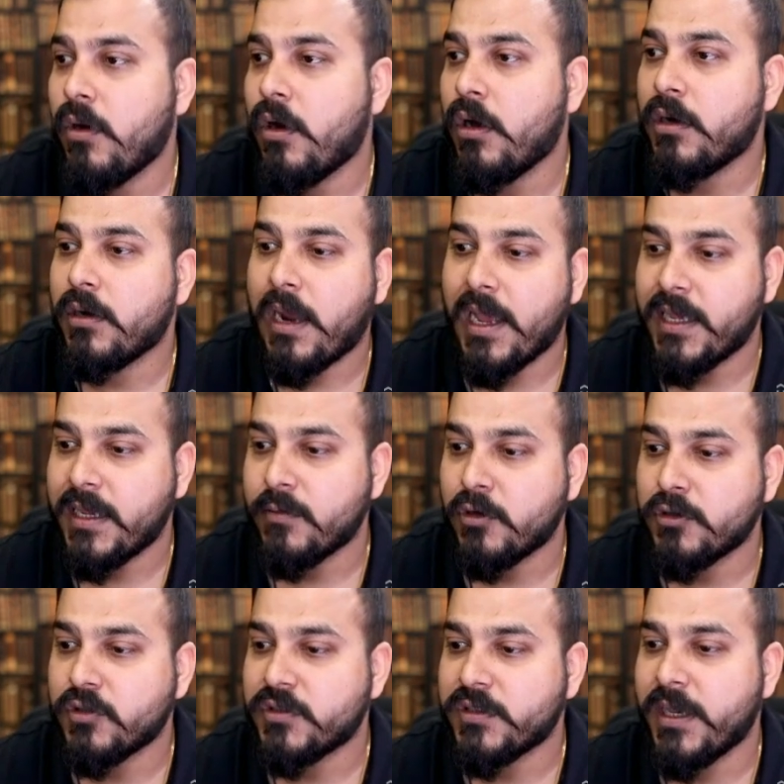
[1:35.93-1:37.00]
or I can
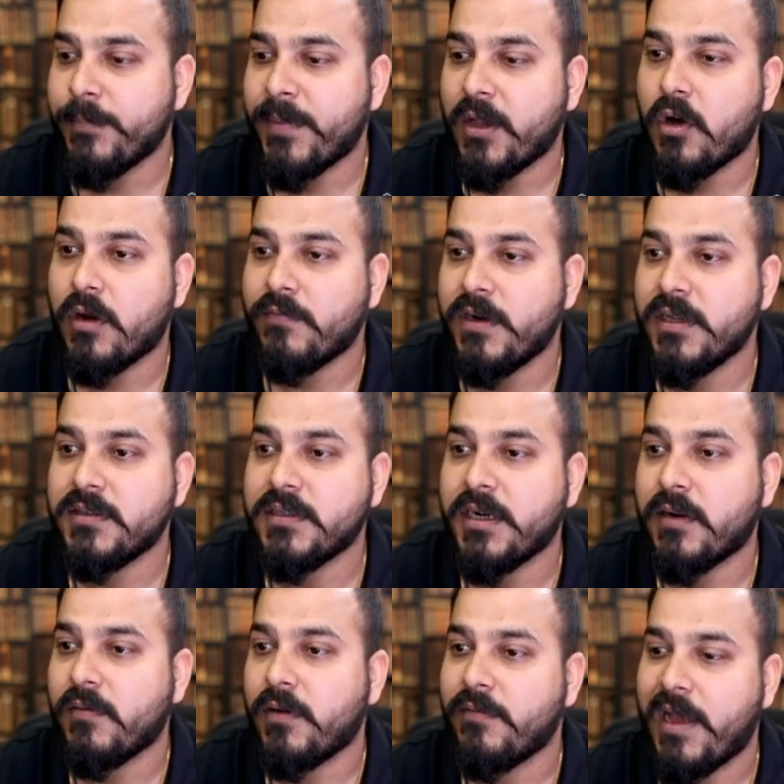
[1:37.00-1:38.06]
also say my confidence
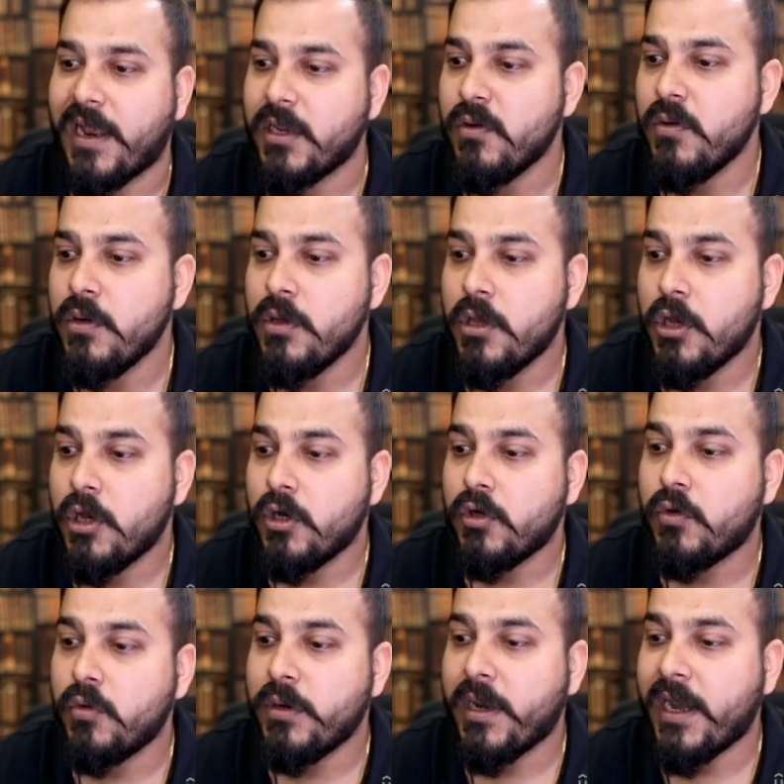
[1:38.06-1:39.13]
interval value
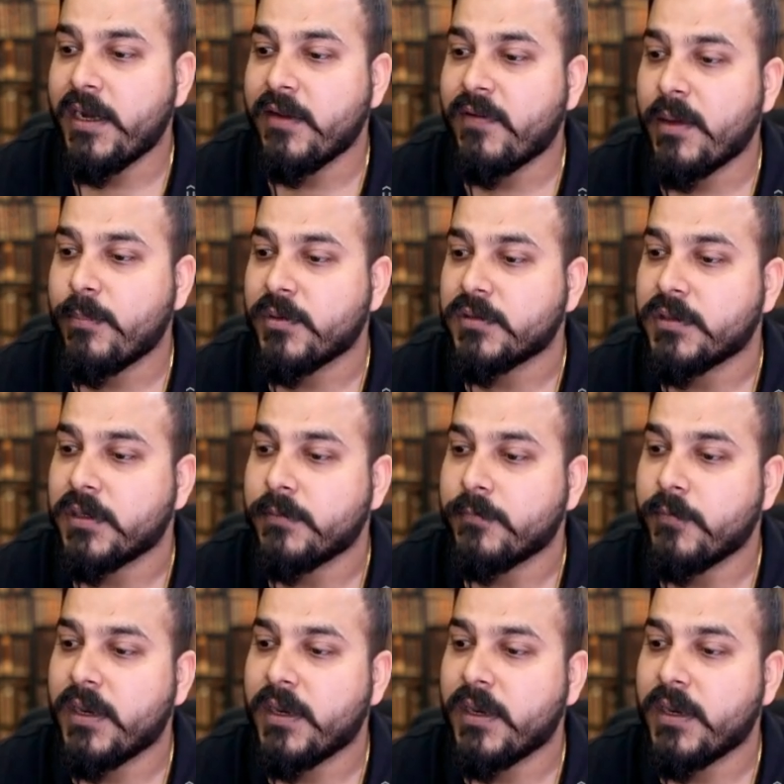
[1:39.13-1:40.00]
to 95%.